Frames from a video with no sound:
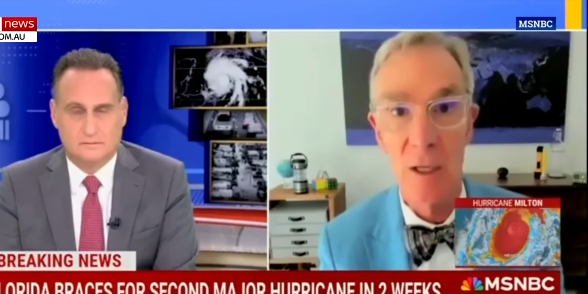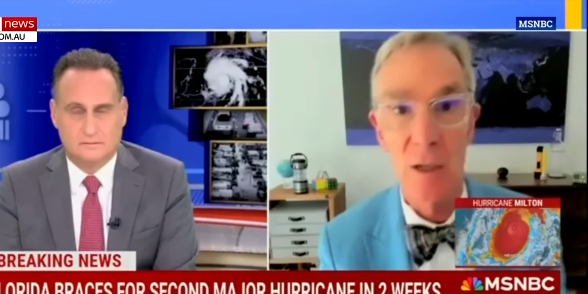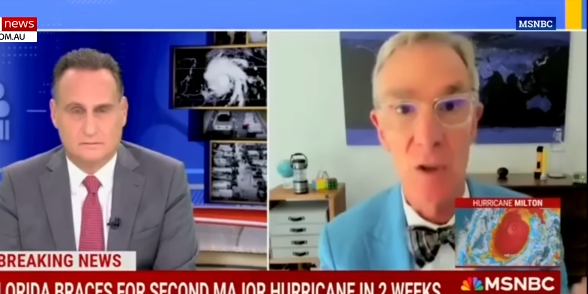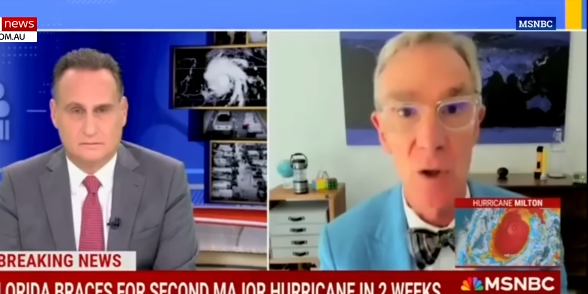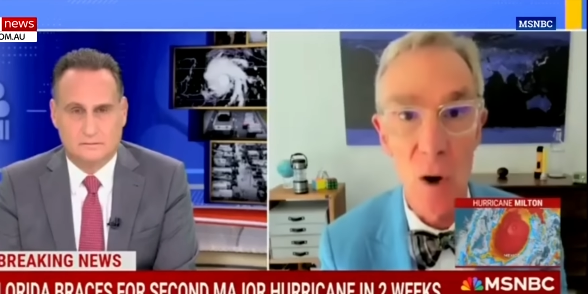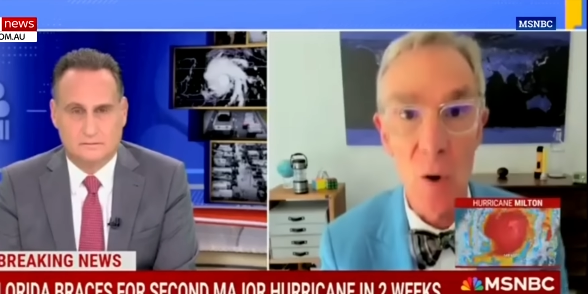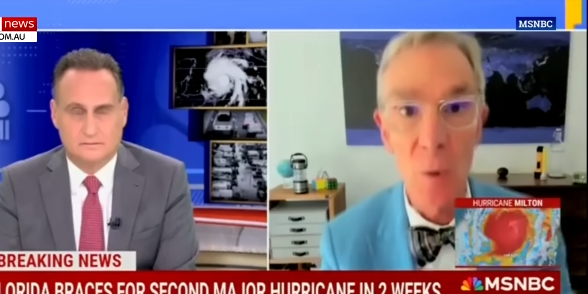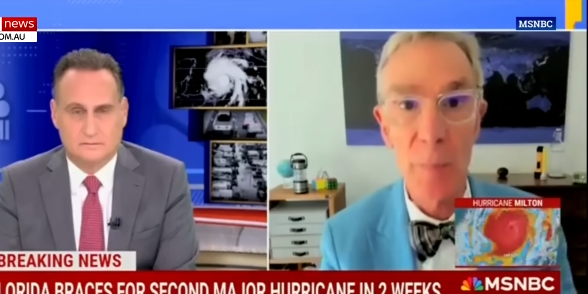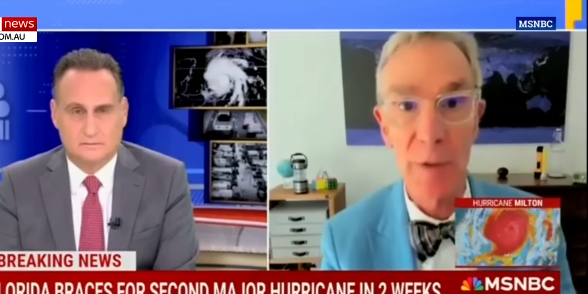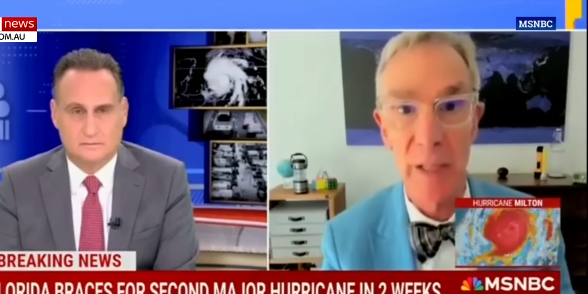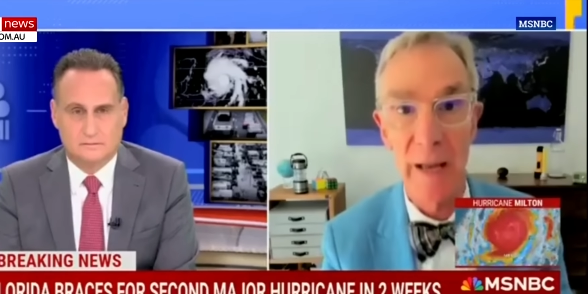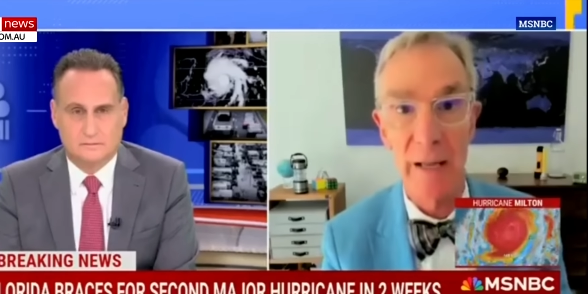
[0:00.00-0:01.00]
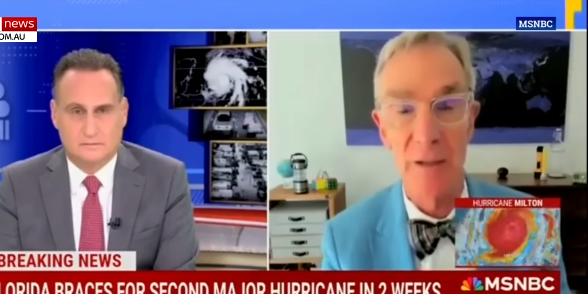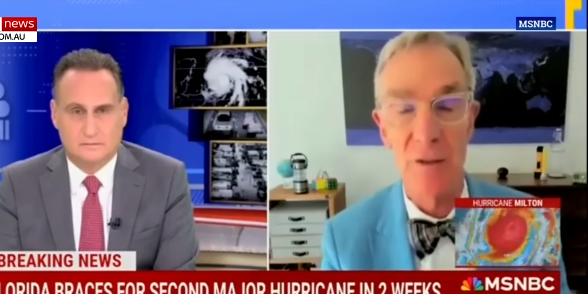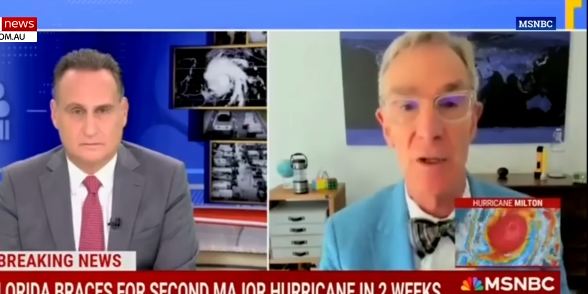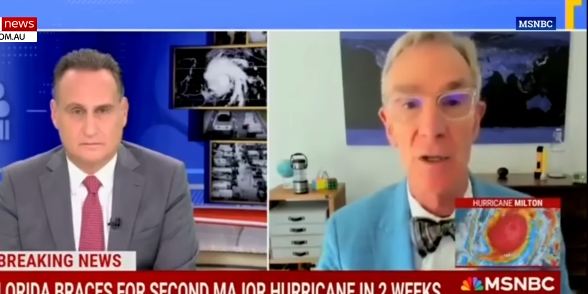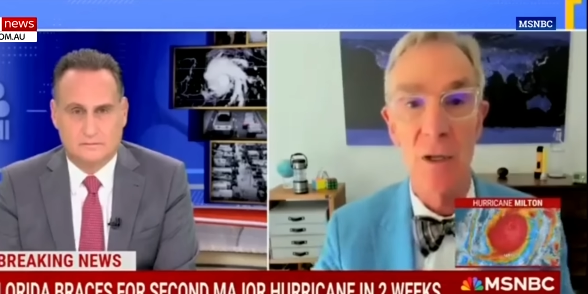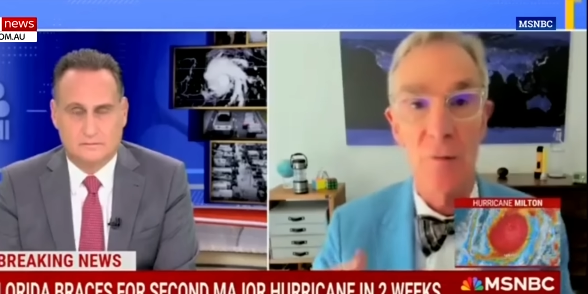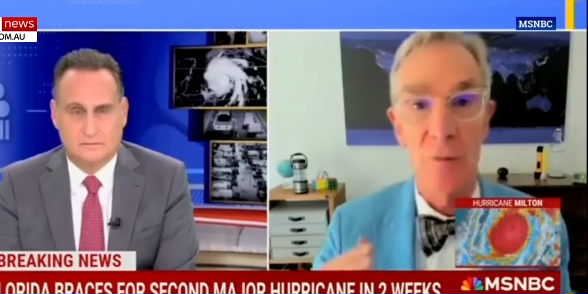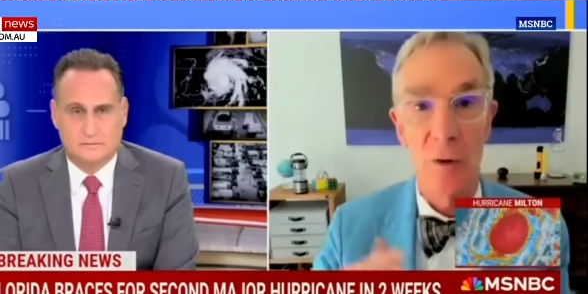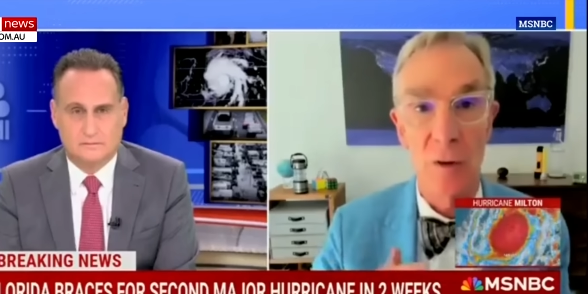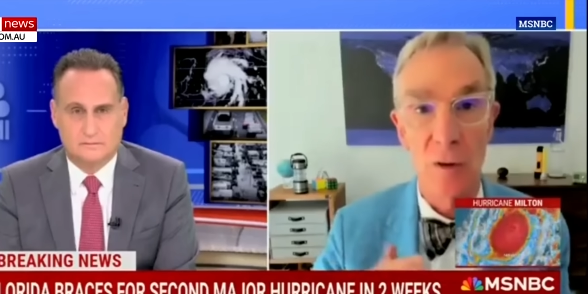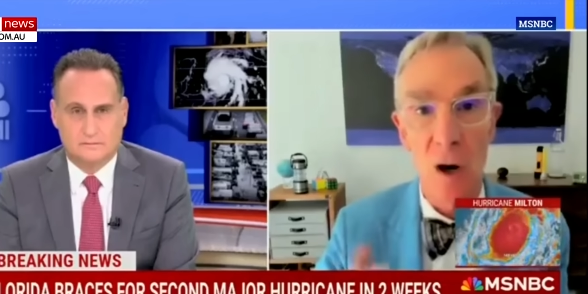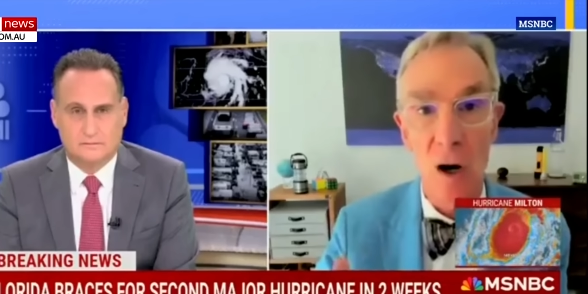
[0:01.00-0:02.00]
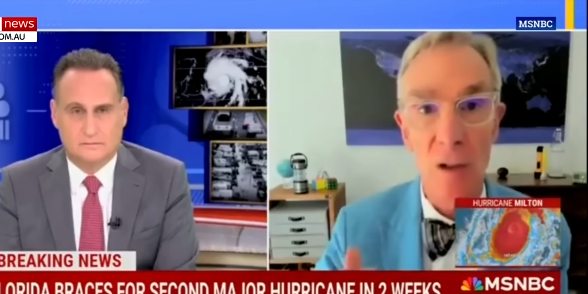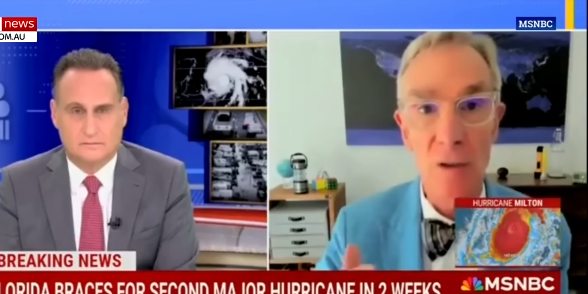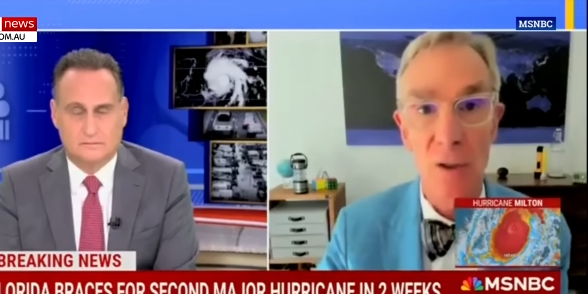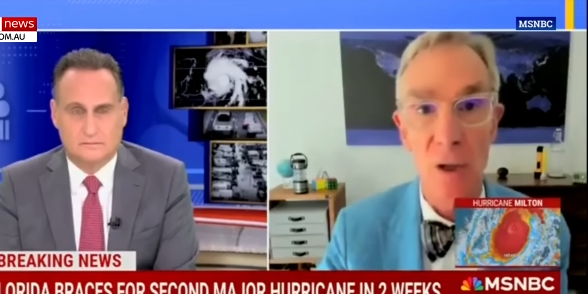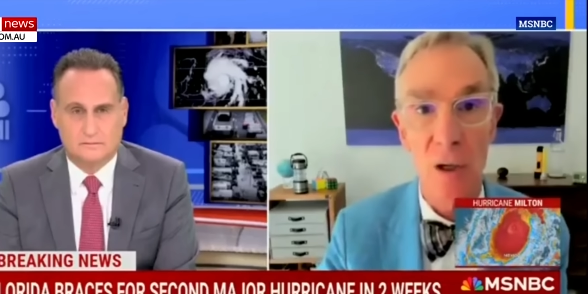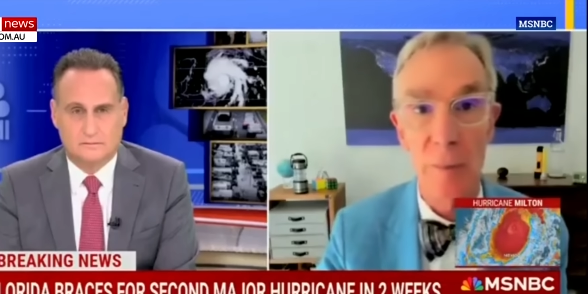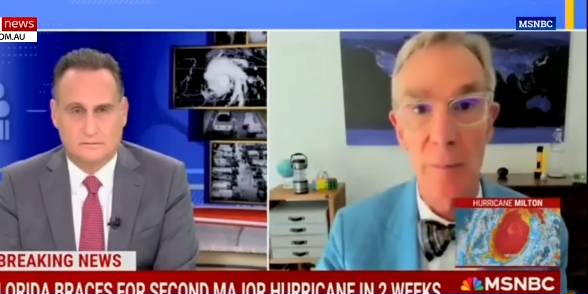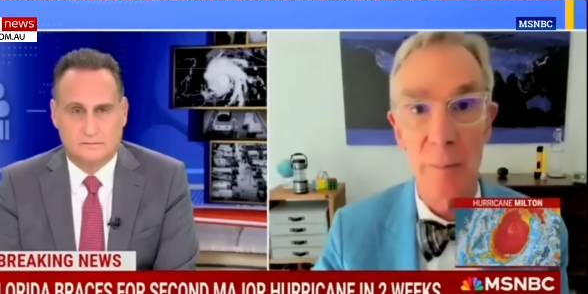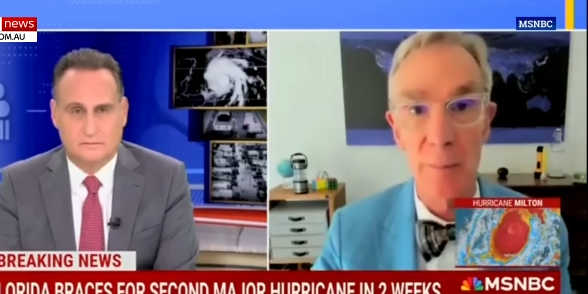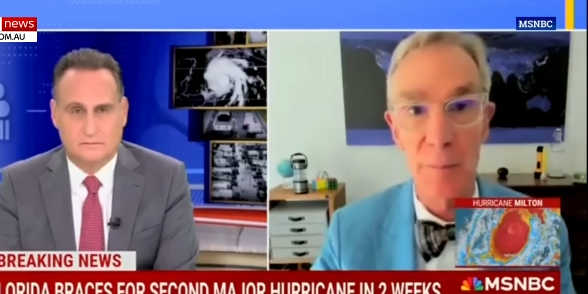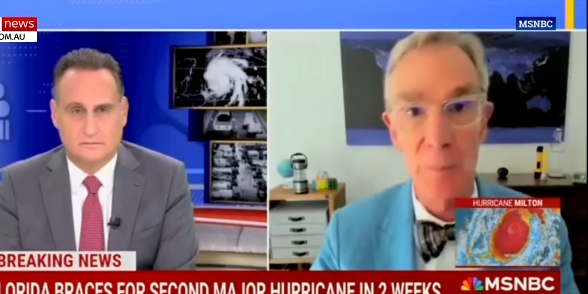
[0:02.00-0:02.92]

Speaker 1: no plans for long-term